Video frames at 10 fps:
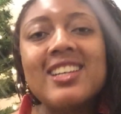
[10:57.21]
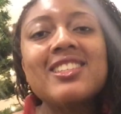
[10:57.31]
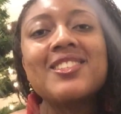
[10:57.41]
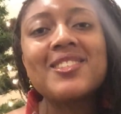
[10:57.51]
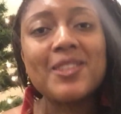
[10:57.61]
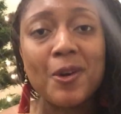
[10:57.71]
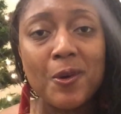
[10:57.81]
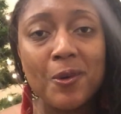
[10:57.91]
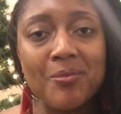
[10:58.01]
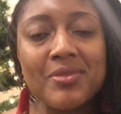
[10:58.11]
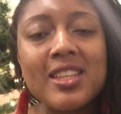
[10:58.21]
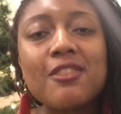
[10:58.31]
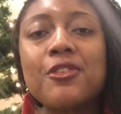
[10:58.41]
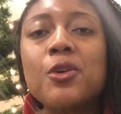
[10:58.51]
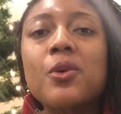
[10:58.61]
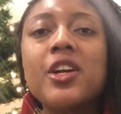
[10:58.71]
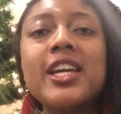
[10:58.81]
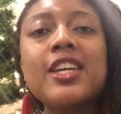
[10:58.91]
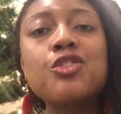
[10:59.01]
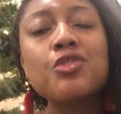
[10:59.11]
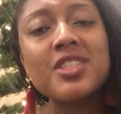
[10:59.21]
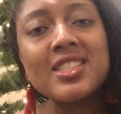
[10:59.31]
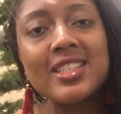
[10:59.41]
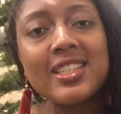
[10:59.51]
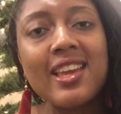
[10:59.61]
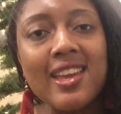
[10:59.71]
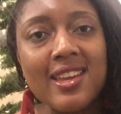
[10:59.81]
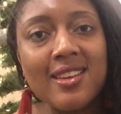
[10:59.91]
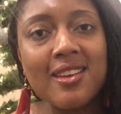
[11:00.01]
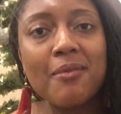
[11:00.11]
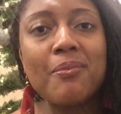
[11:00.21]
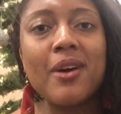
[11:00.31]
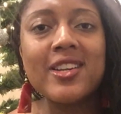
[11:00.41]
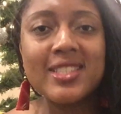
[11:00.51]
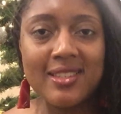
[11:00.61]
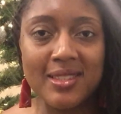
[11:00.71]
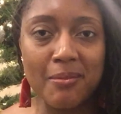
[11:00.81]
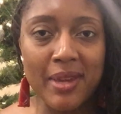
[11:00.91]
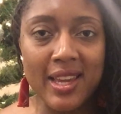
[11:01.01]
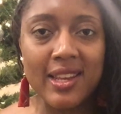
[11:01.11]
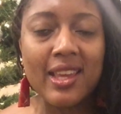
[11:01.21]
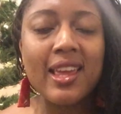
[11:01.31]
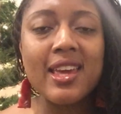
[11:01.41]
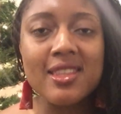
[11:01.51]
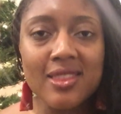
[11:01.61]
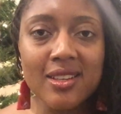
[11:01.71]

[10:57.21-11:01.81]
So if you are interested in participating in the